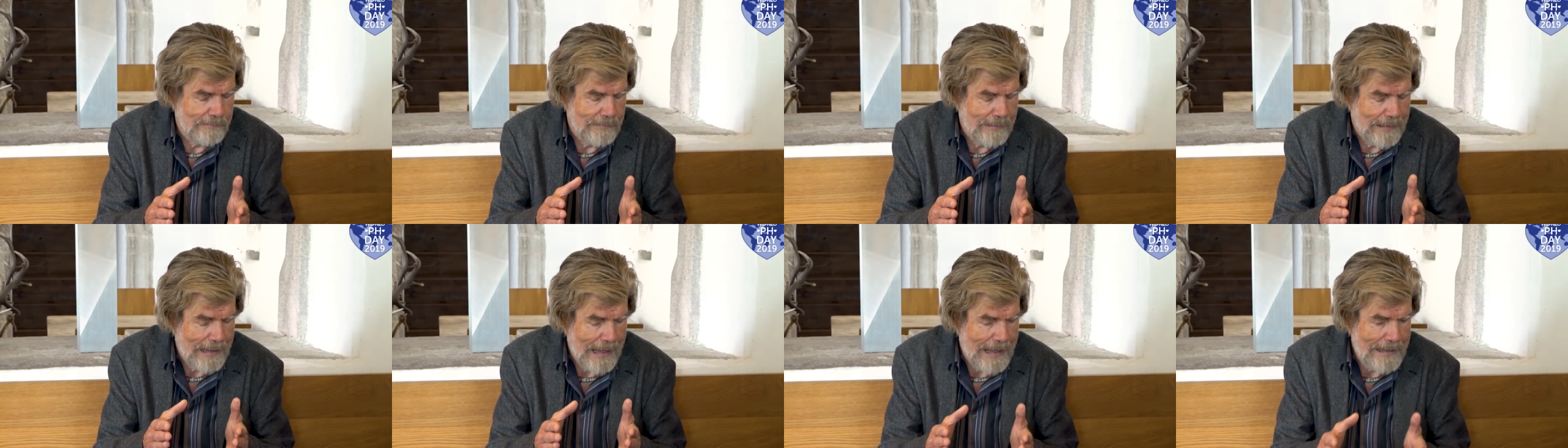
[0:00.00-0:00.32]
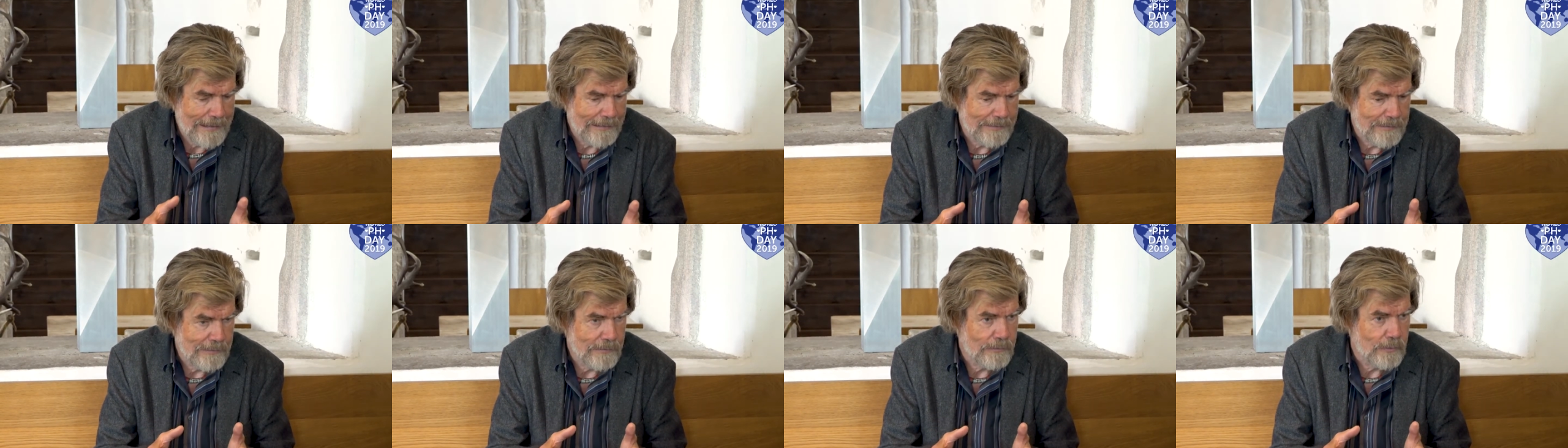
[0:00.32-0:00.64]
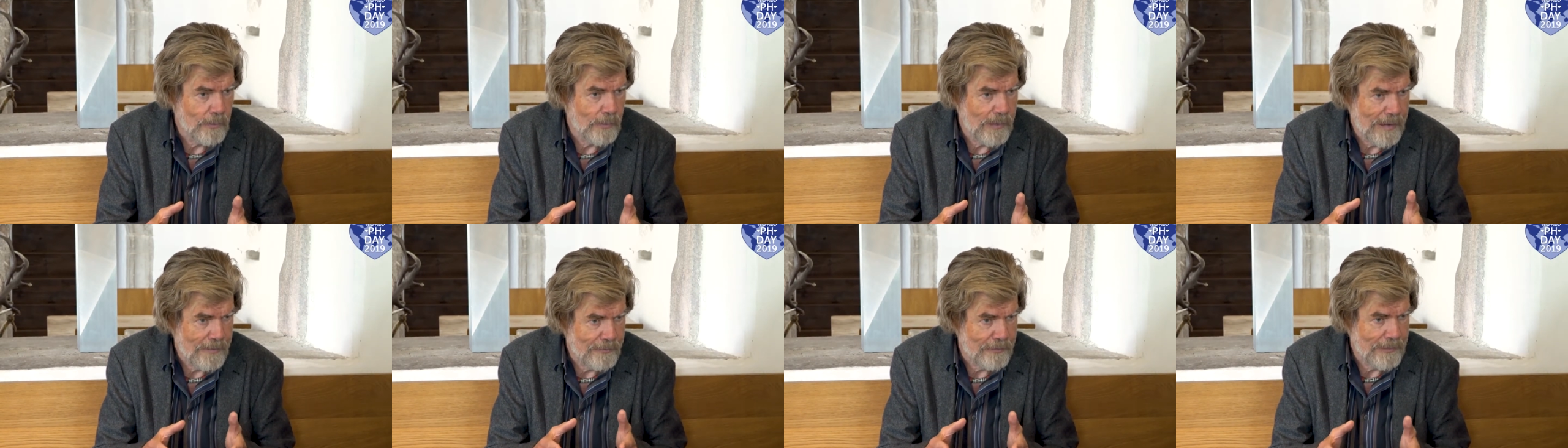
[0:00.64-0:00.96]
right
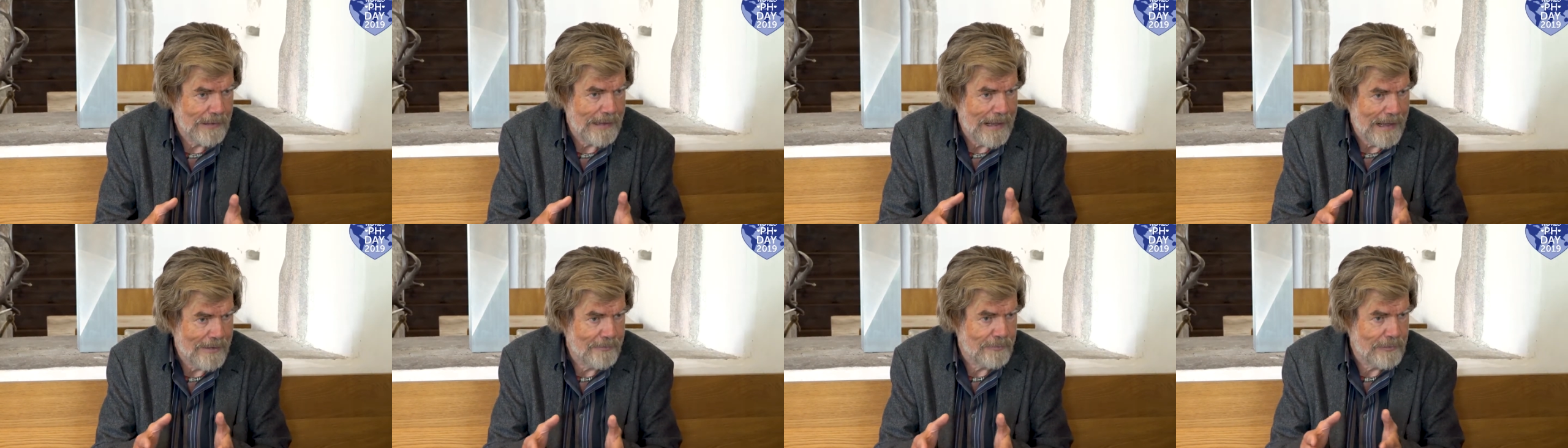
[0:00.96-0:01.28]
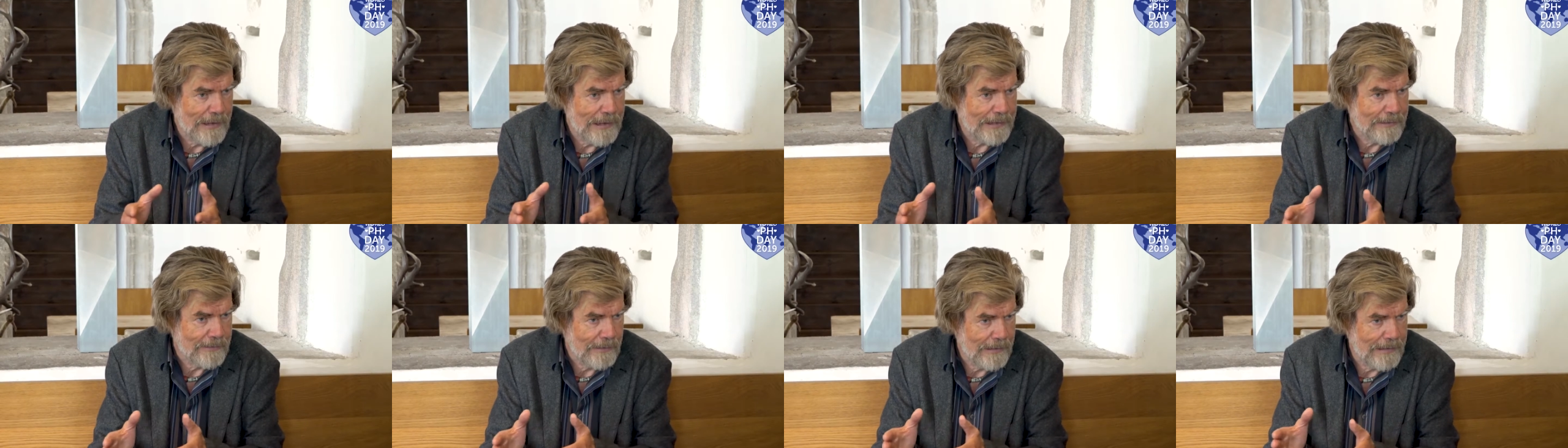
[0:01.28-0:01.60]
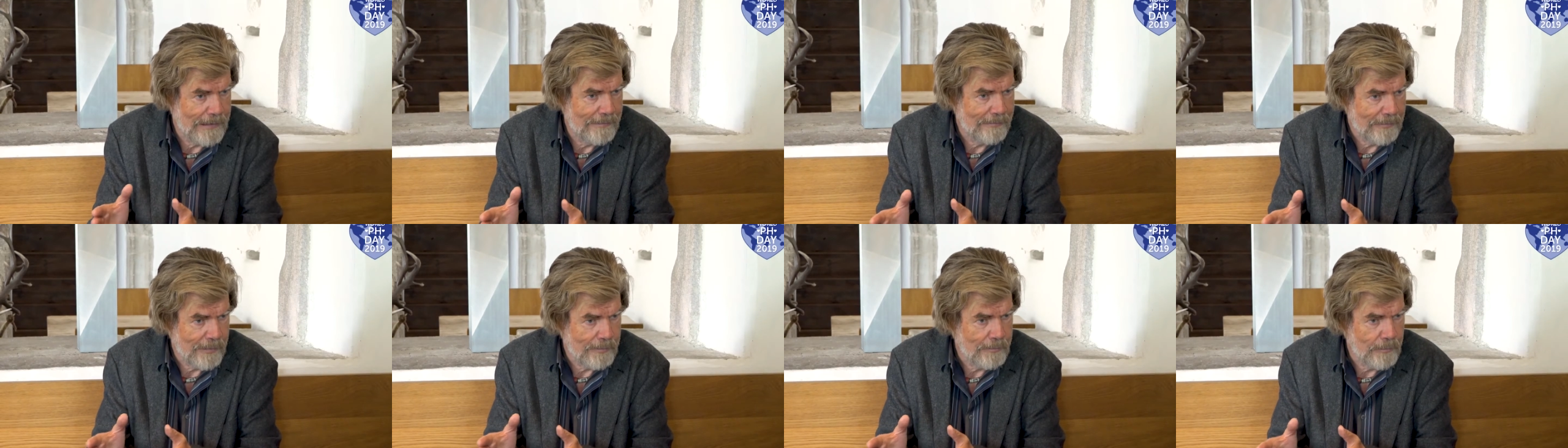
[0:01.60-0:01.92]
to have a life like
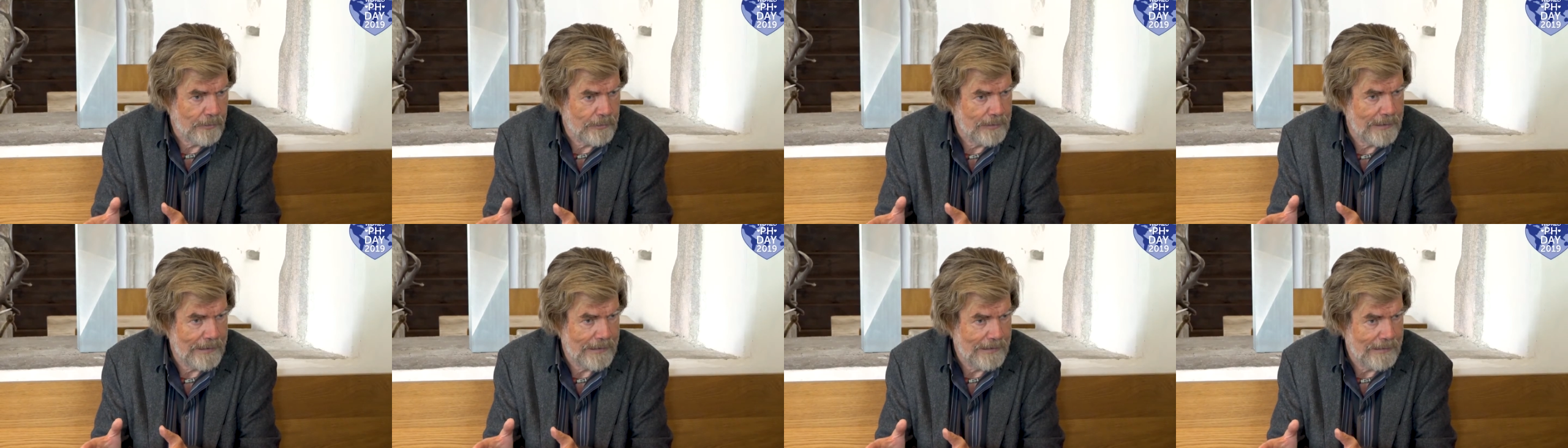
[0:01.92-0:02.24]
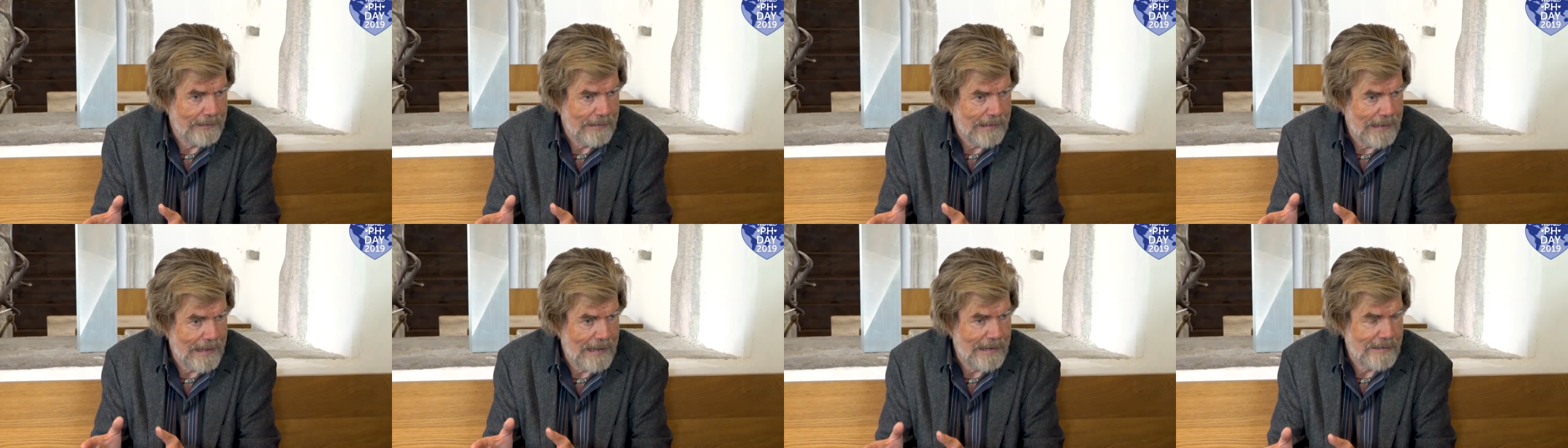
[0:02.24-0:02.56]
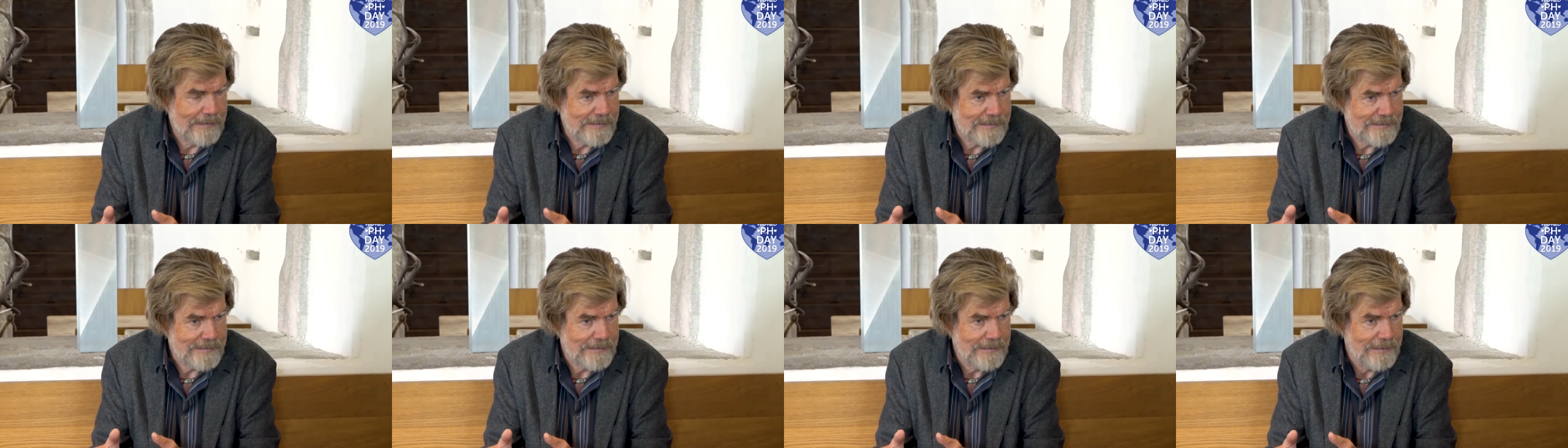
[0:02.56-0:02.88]
everybody
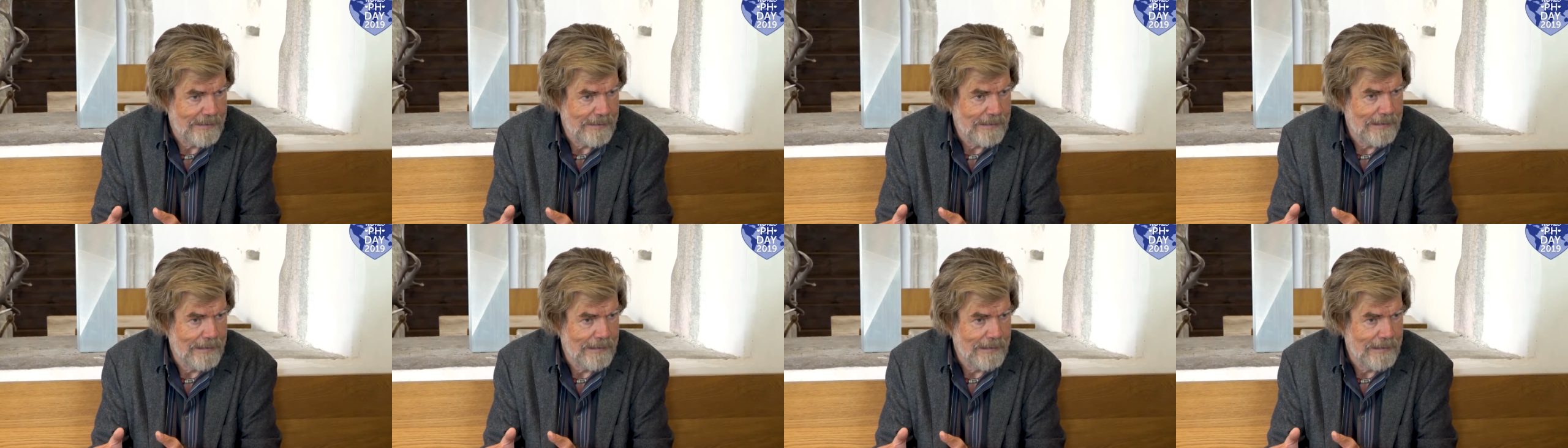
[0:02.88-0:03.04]
else,